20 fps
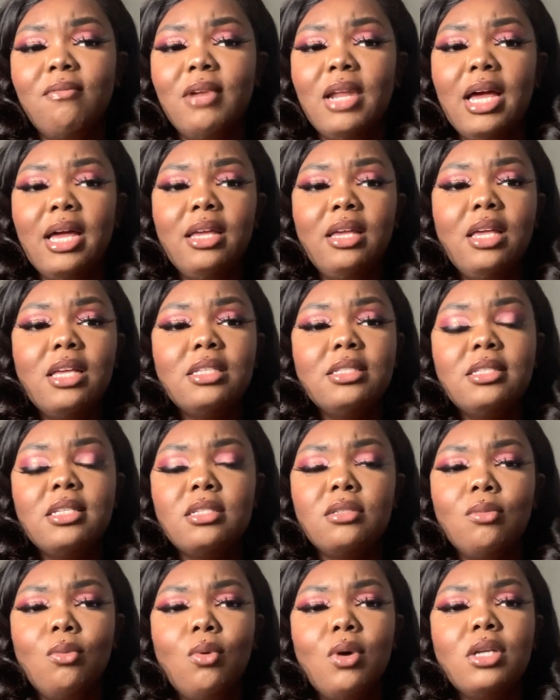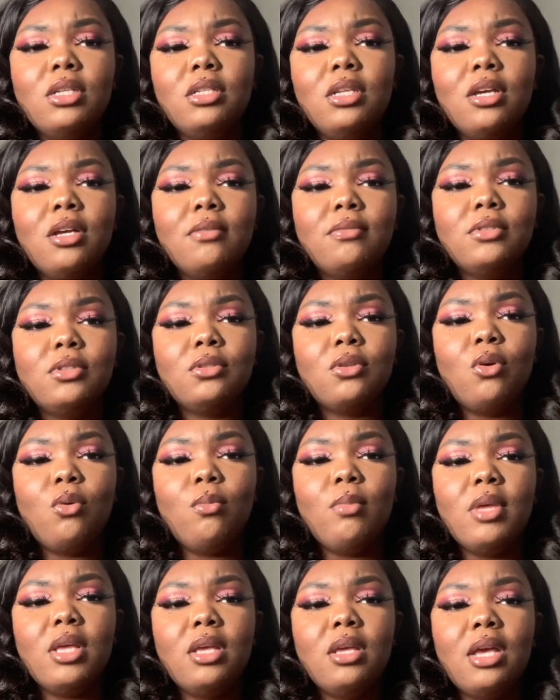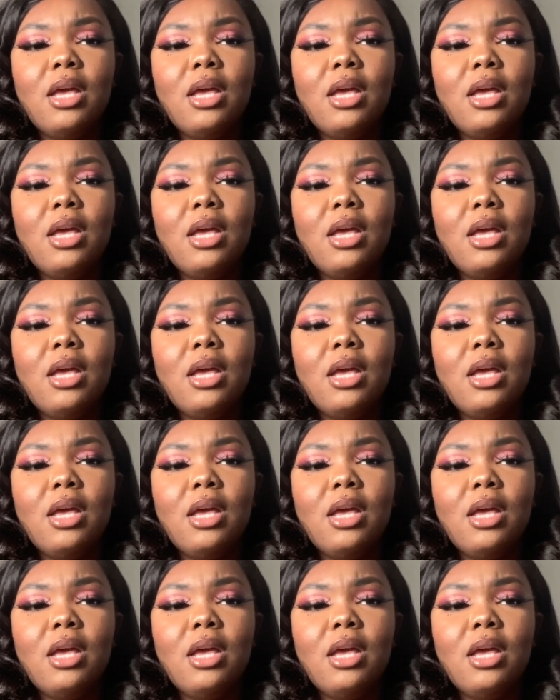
Like, it's this one Dove soap.